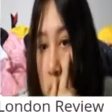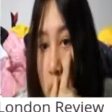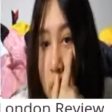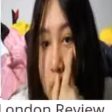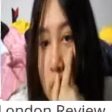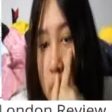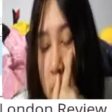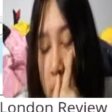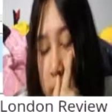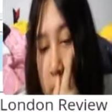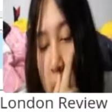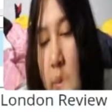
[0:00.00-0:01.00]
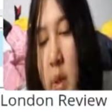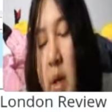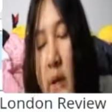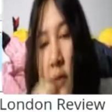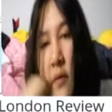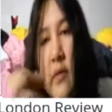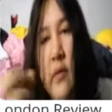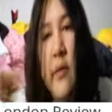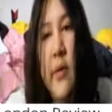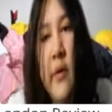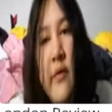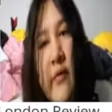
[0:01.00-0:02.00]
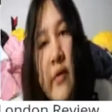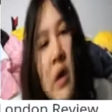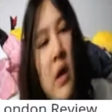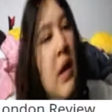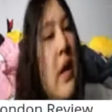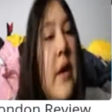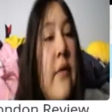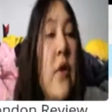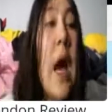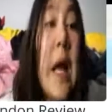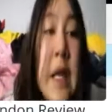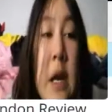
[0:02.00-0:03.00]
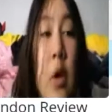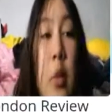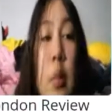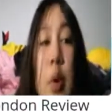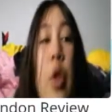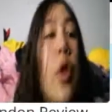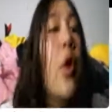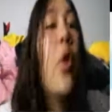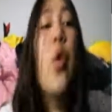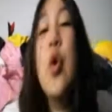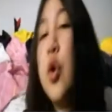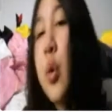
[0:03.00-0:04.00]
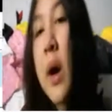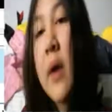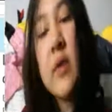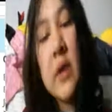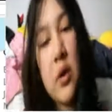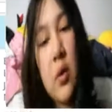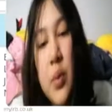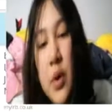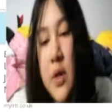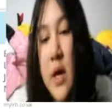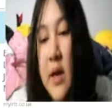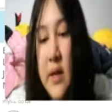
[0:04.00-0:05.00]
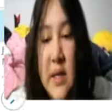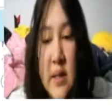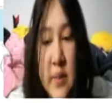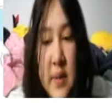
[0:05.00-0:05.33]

No, seriously, tell me if if if you had a little brother or you have a little brother and he